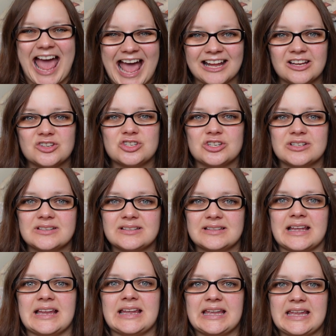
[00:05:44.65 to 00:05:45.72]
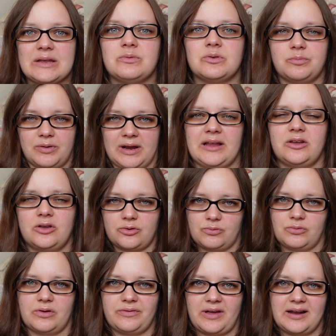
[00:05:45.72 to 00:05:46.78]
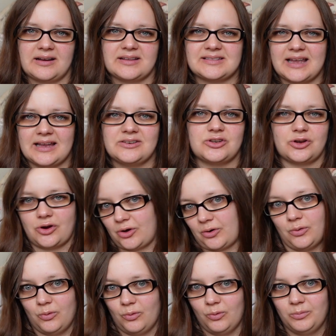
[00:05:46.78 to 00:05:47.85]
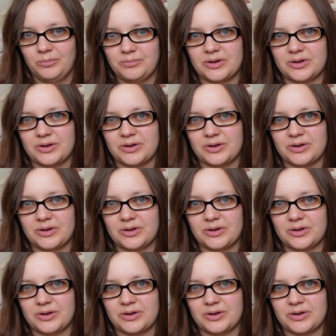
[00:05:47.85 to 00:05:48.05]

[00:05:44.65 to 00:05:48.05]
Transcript: anxious that he would bring coronavirus into our home,